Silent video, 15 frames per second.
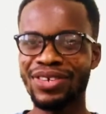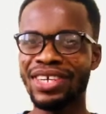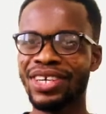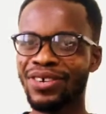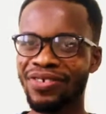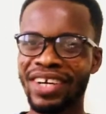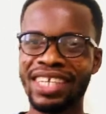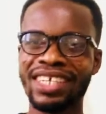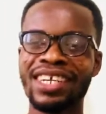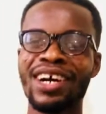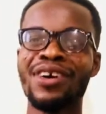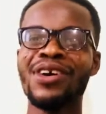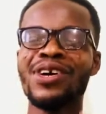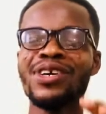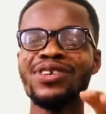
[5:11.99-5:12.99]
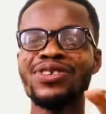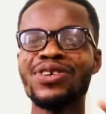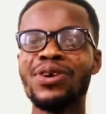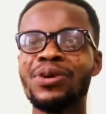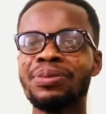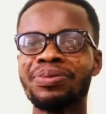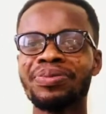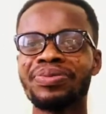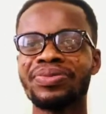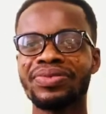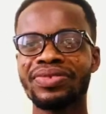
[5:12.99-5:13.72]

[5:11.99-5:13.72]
okay over there now. So